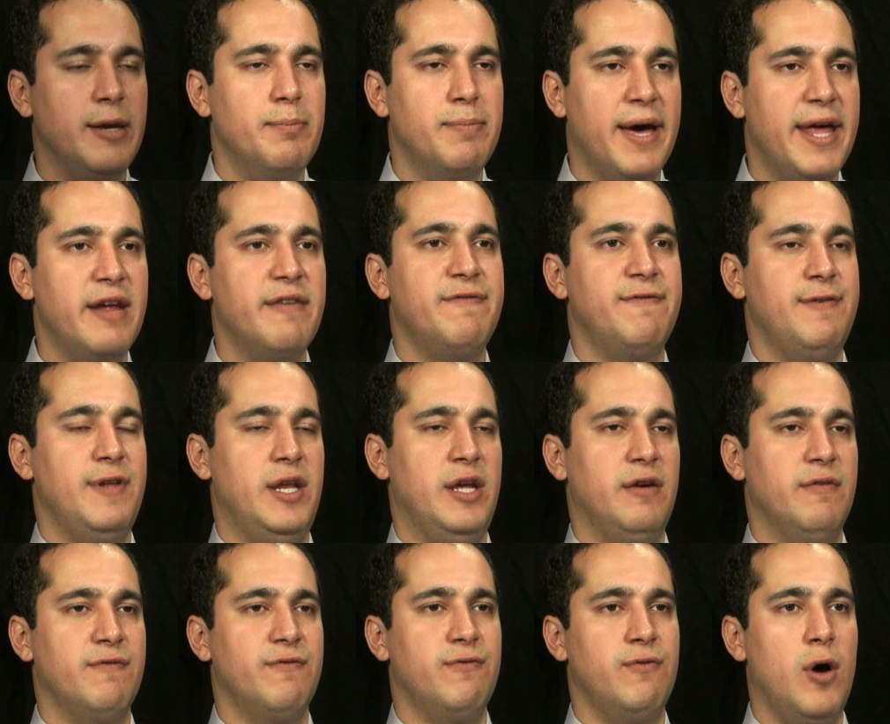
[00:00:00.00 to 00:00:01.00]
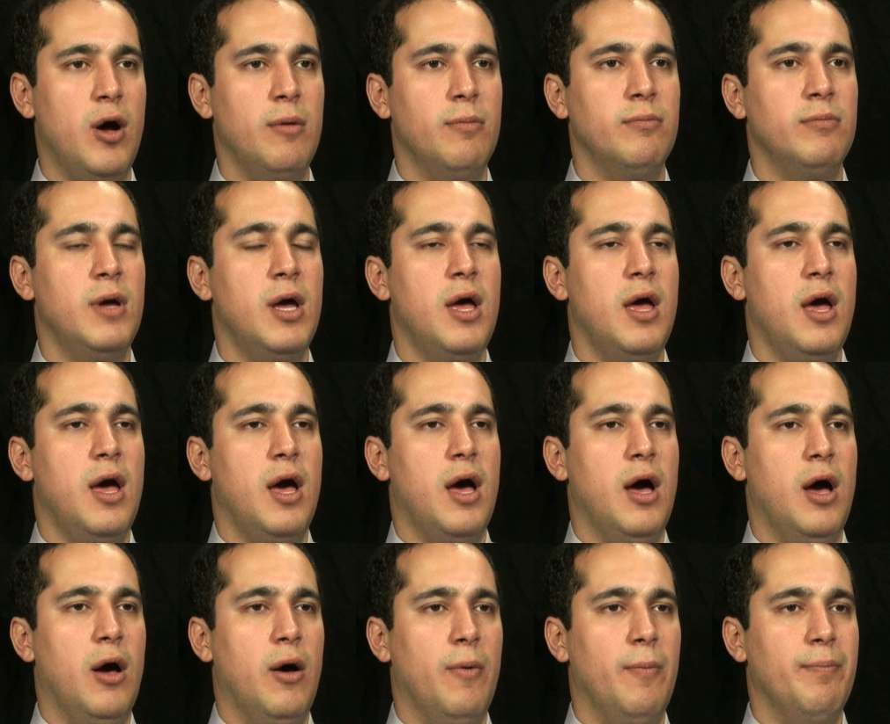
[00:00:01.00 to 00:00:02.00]
benefiting from
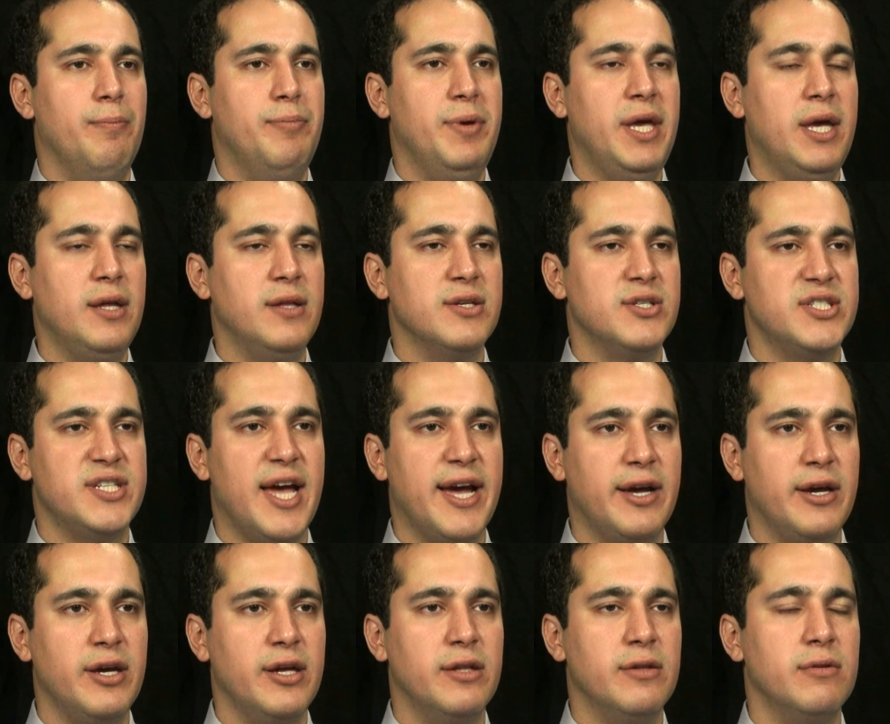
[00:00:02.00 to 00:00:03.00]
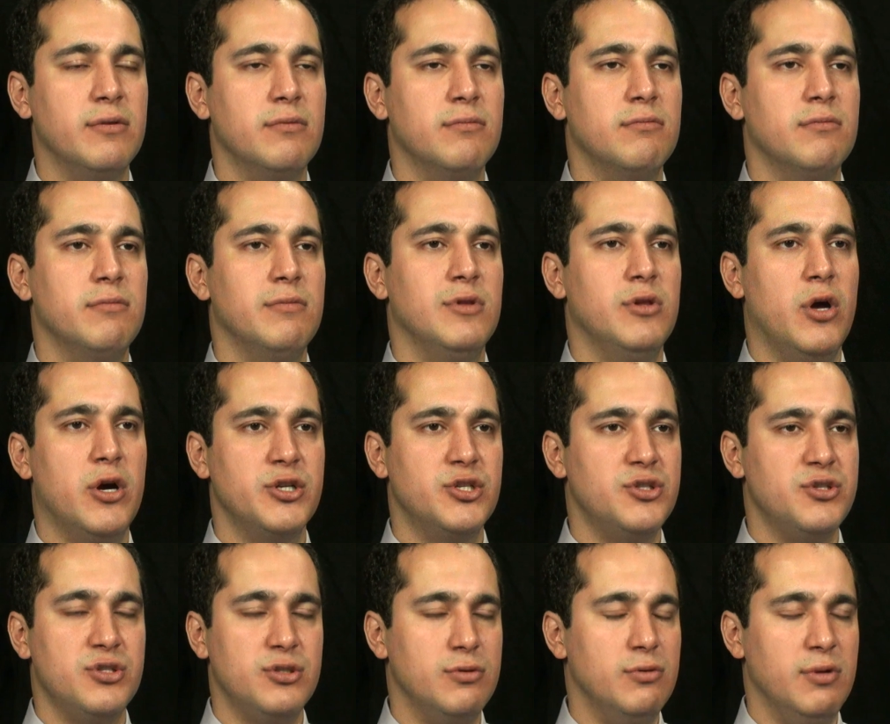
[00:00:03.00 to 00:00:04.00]
being the second
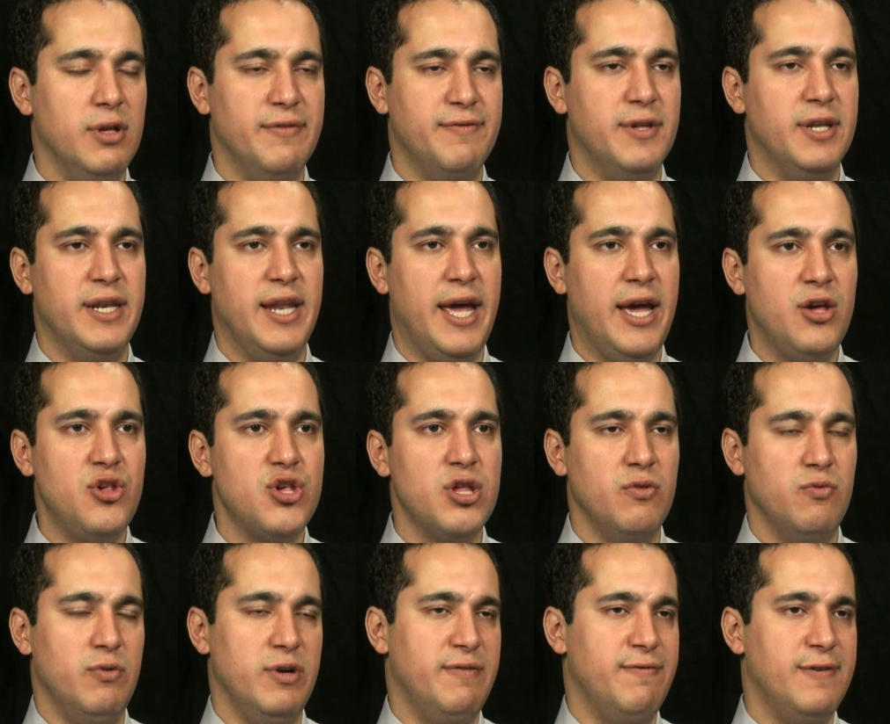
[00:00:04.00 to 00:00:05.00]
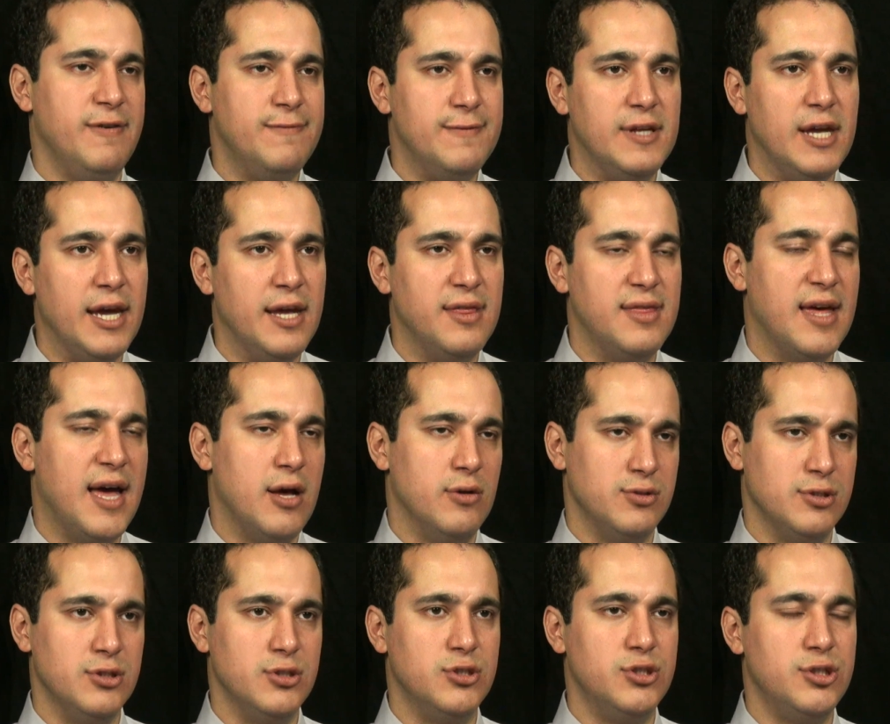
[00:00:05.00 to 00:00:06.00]
largest school of the nation with
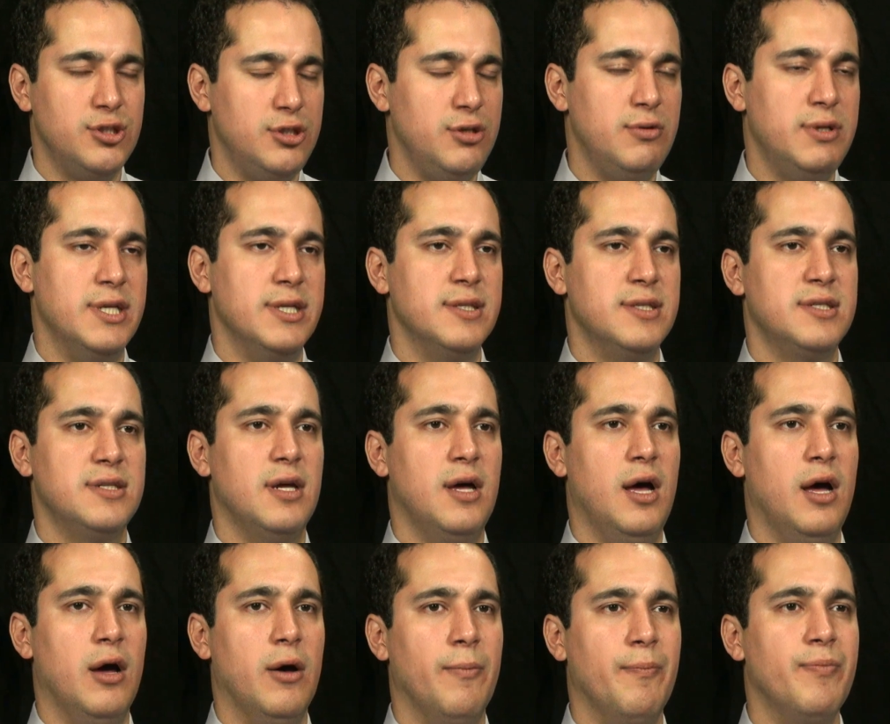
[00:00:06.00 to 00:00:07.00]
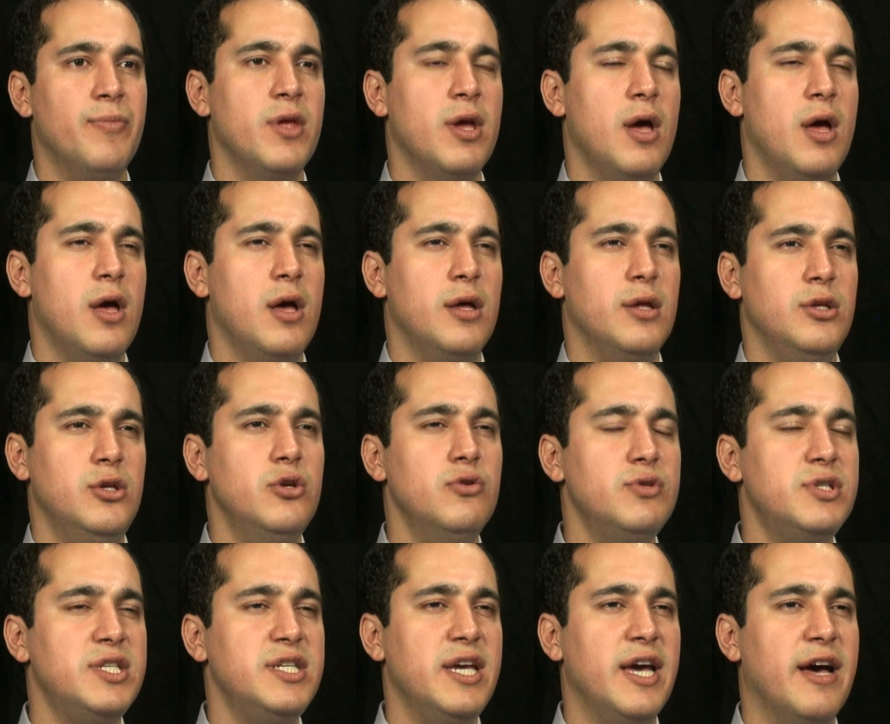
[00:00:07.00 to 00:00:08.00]
58,000 students.
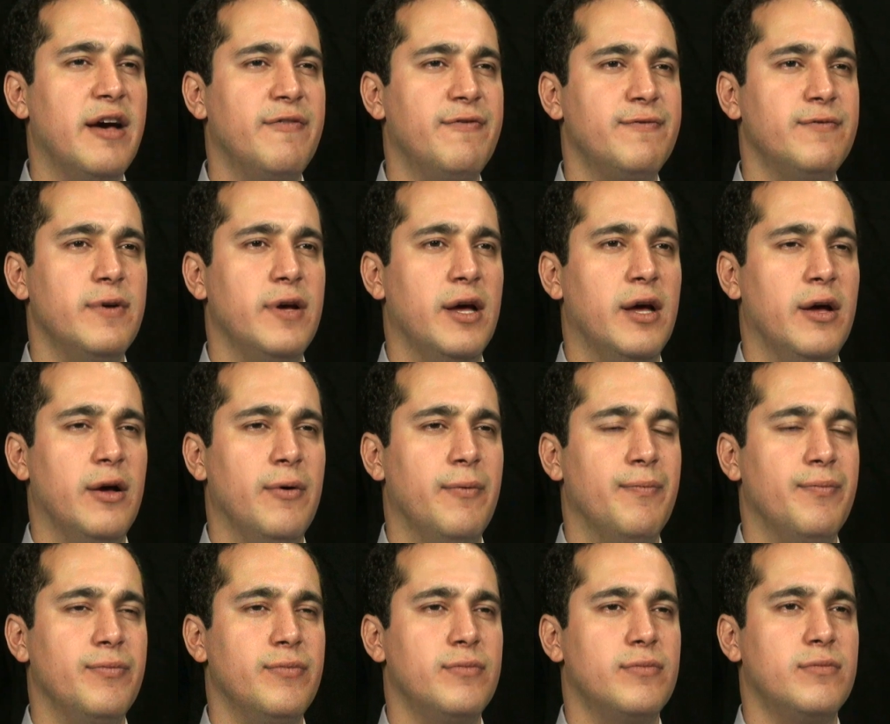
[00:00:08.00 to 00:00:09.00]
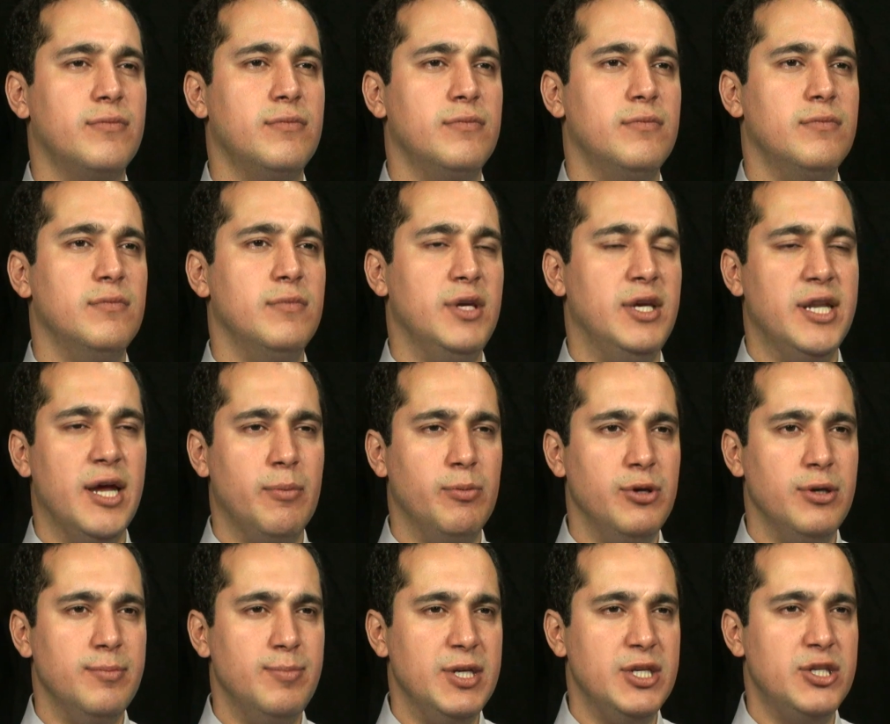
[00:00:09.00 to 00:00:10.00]
UCF
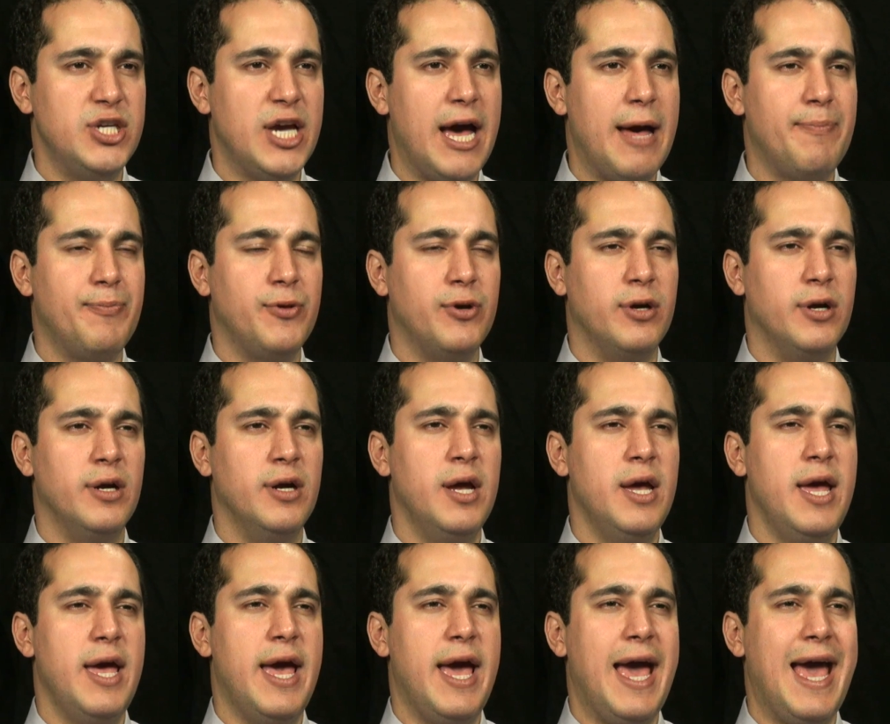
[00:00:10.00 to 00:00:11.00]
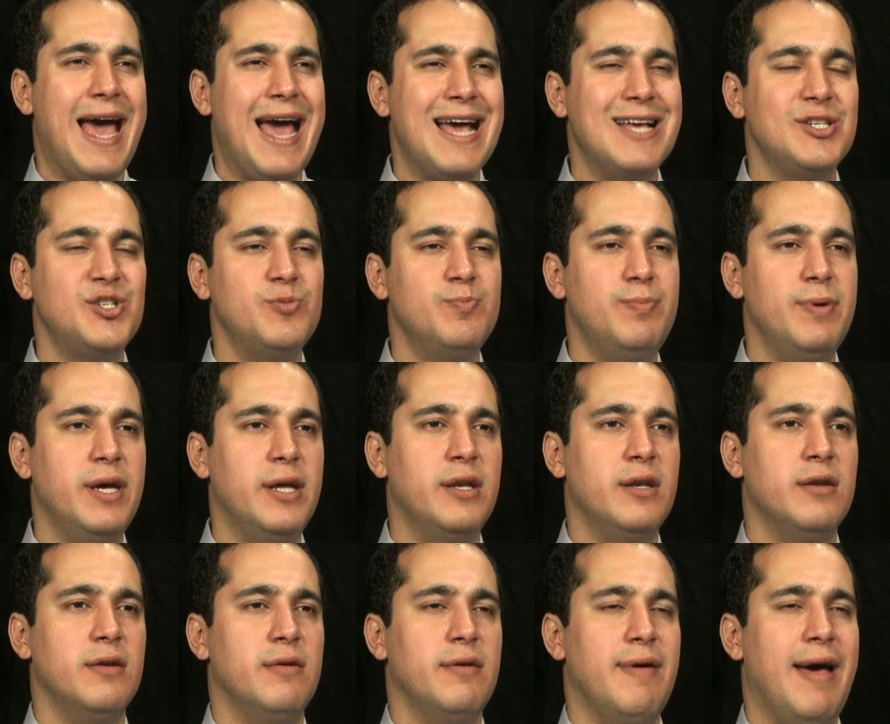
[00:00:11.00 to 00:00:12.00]
EWB chapter has
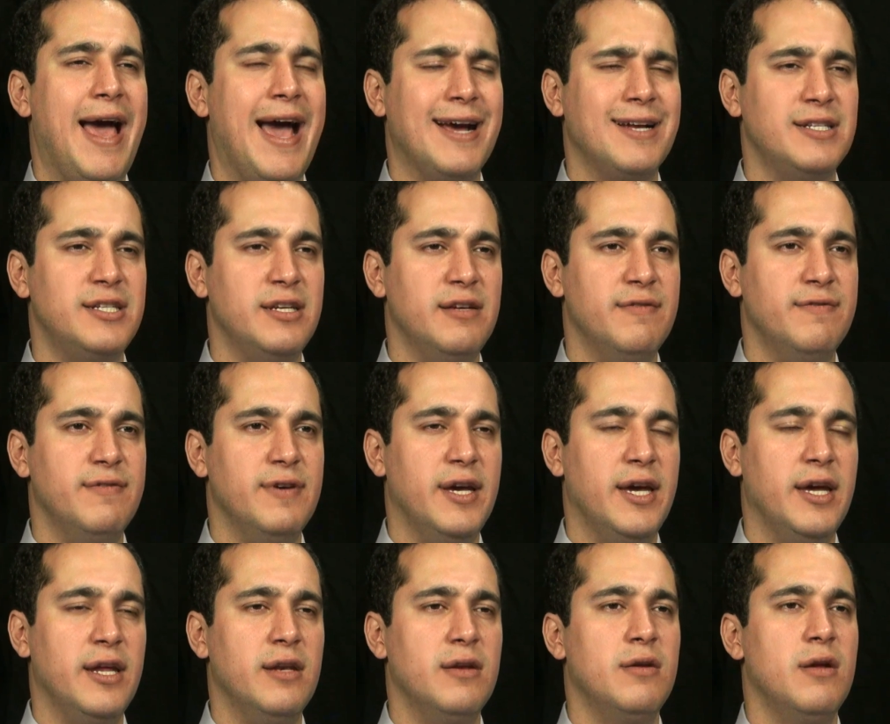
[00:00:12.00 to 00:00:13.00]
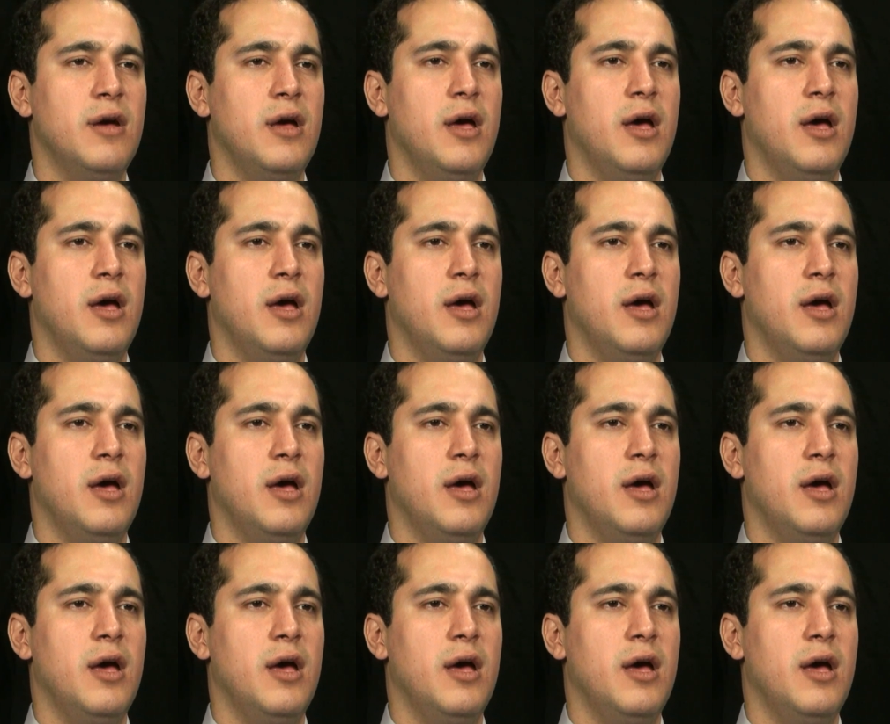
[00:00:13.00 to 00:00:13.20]
been active in